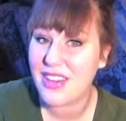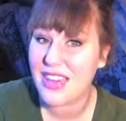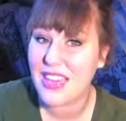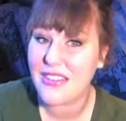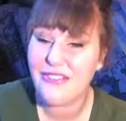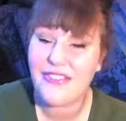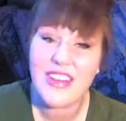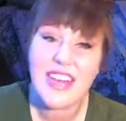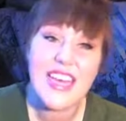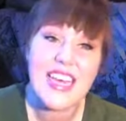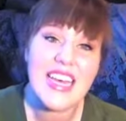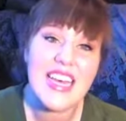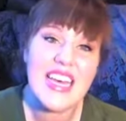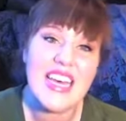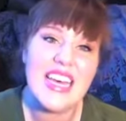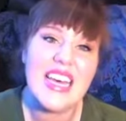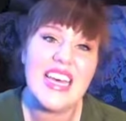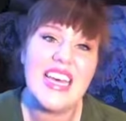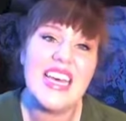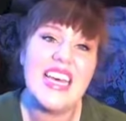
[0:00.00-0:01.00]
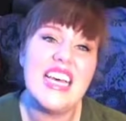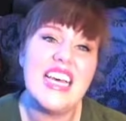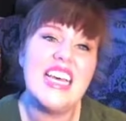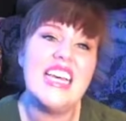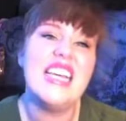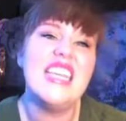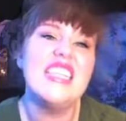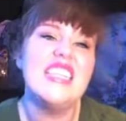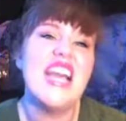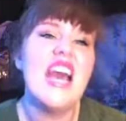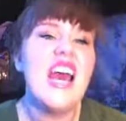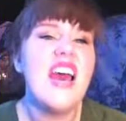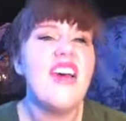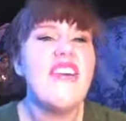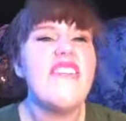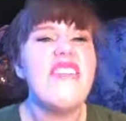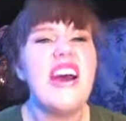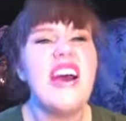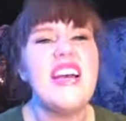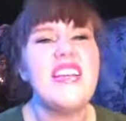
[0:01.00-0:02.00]
really fun
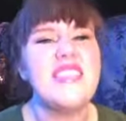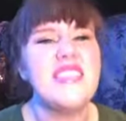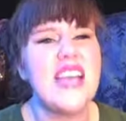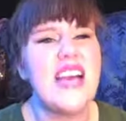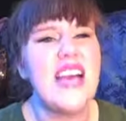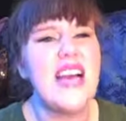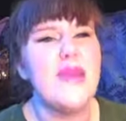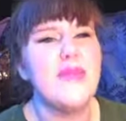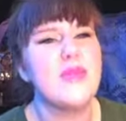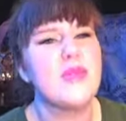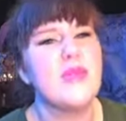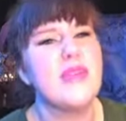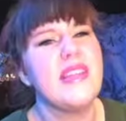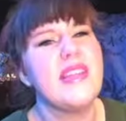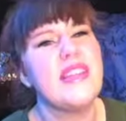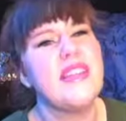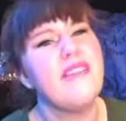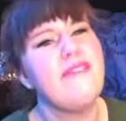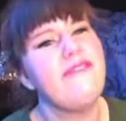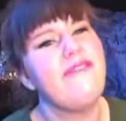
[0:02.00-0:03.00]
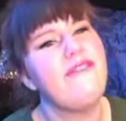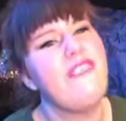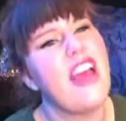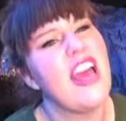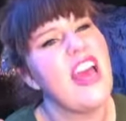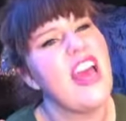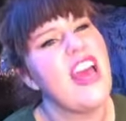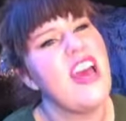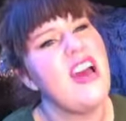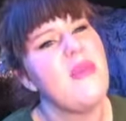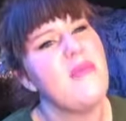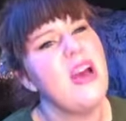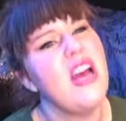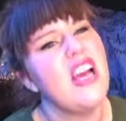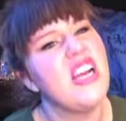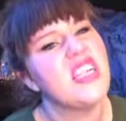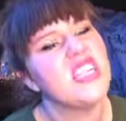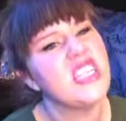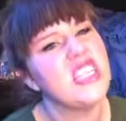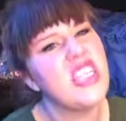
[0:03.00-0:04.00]
fun times with the fam
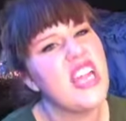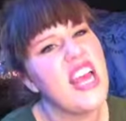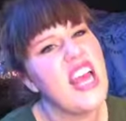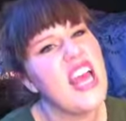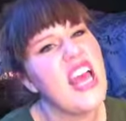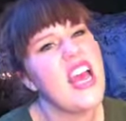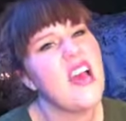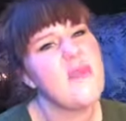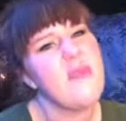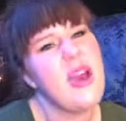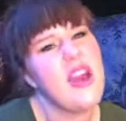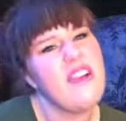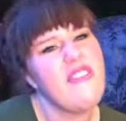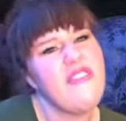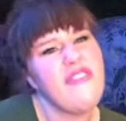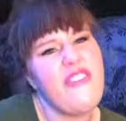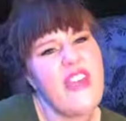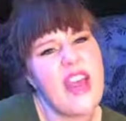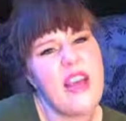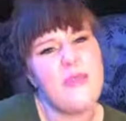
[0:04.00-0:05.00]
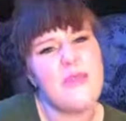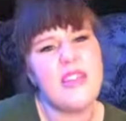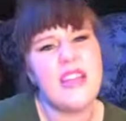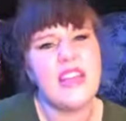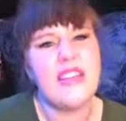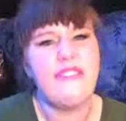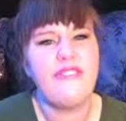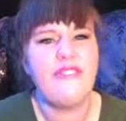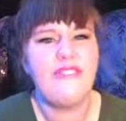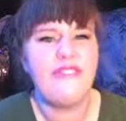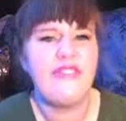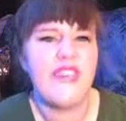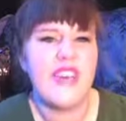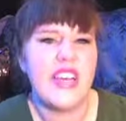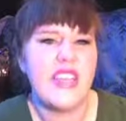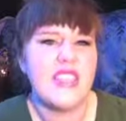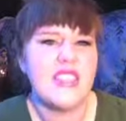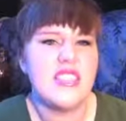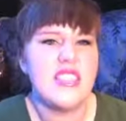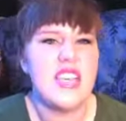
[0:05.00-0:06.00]
jam family
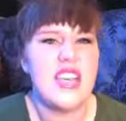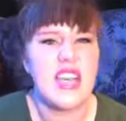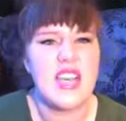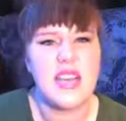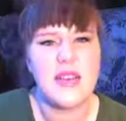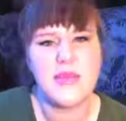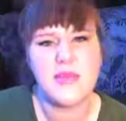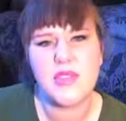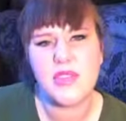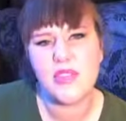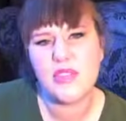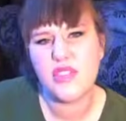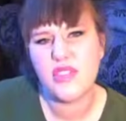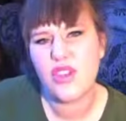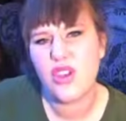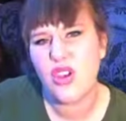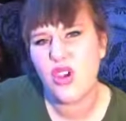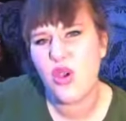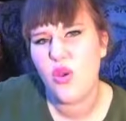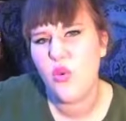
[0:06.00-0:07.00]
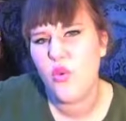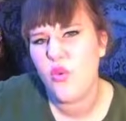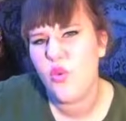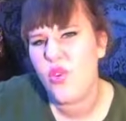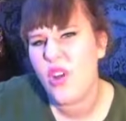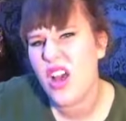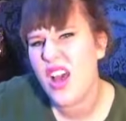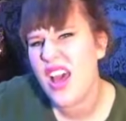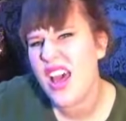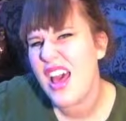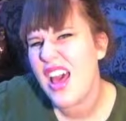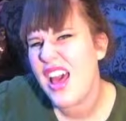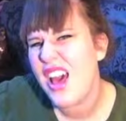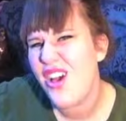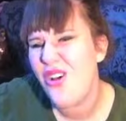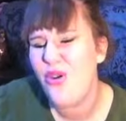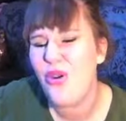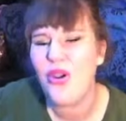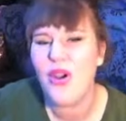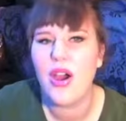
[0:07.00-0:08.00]
fun times
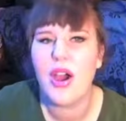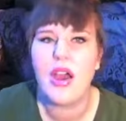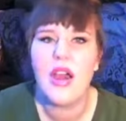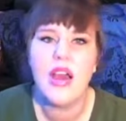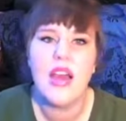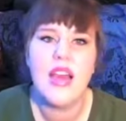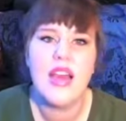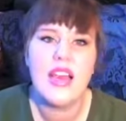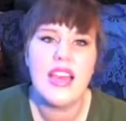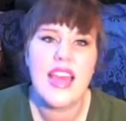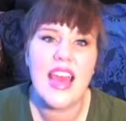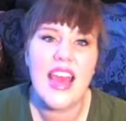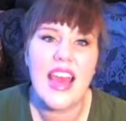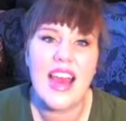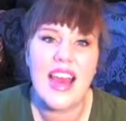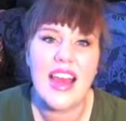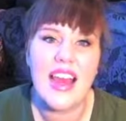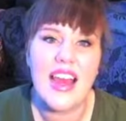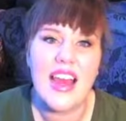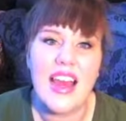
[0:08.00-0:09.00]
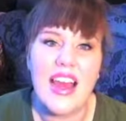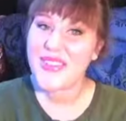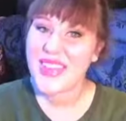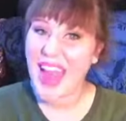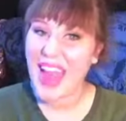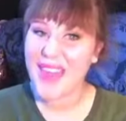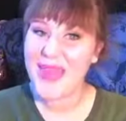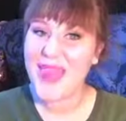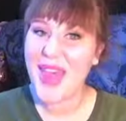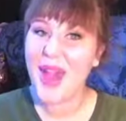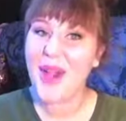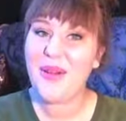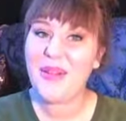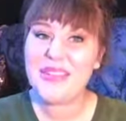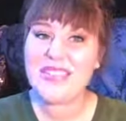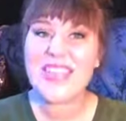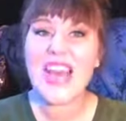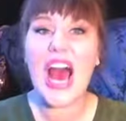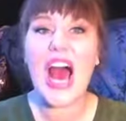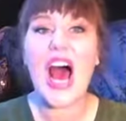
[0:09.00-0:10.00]
wow yeah so yeah
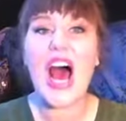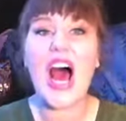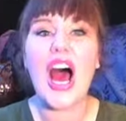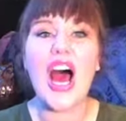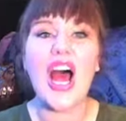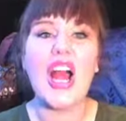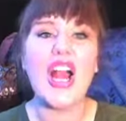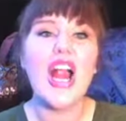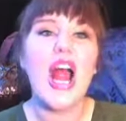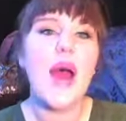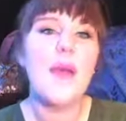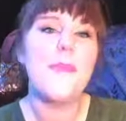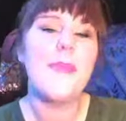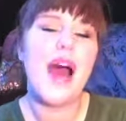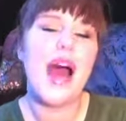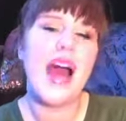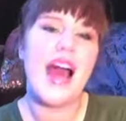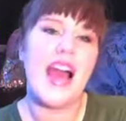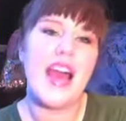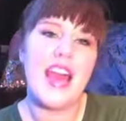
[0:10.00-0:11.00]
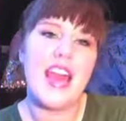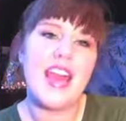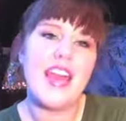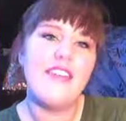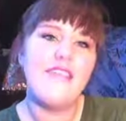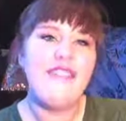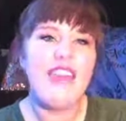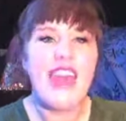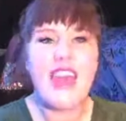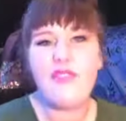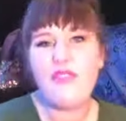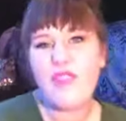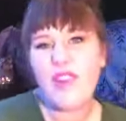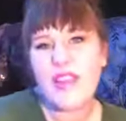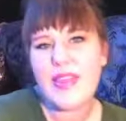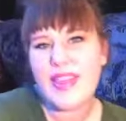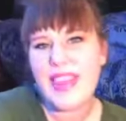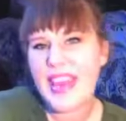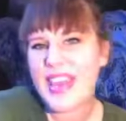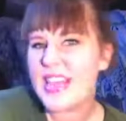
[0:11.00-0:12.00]
those are my
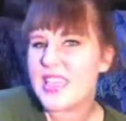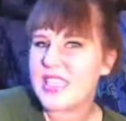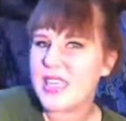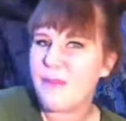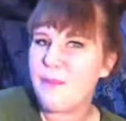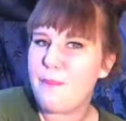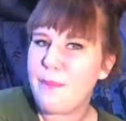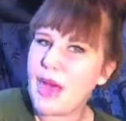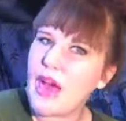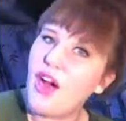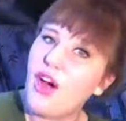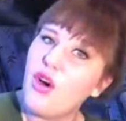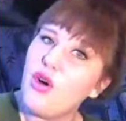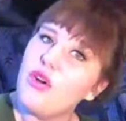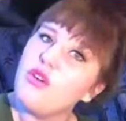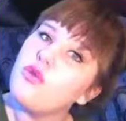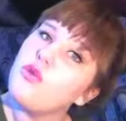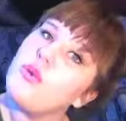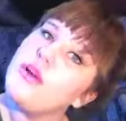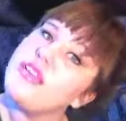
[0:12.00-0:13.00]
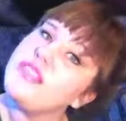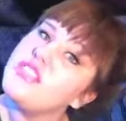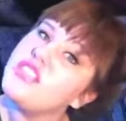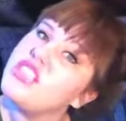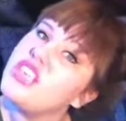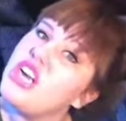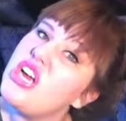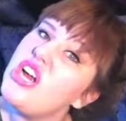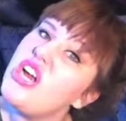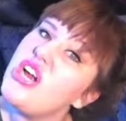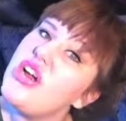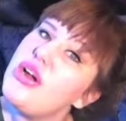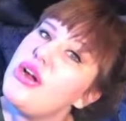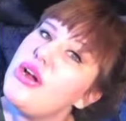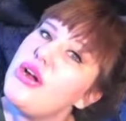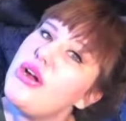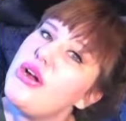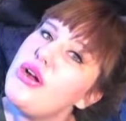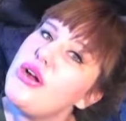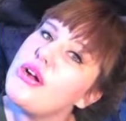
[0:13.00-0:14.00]
favorite things about
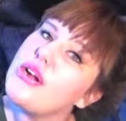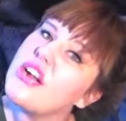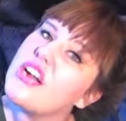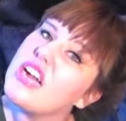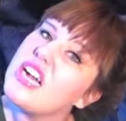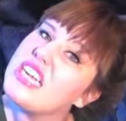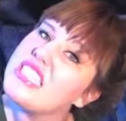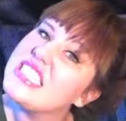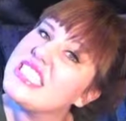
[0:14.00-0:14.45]
winter